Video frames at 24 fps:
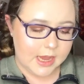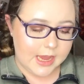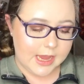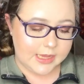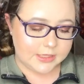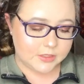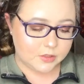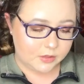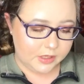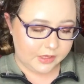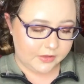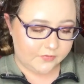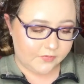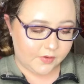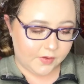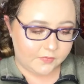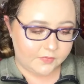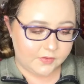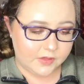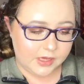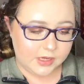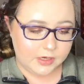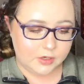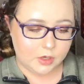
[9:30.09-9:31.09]
It's only
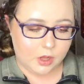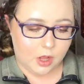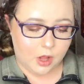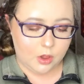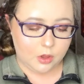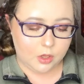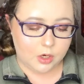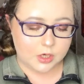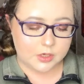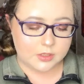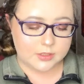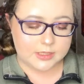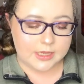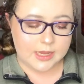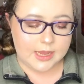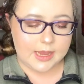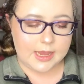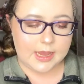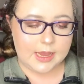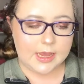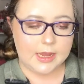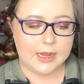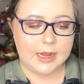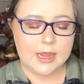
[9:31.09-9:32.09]
$15,
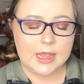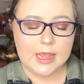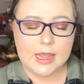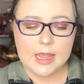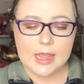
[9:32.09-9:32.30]
and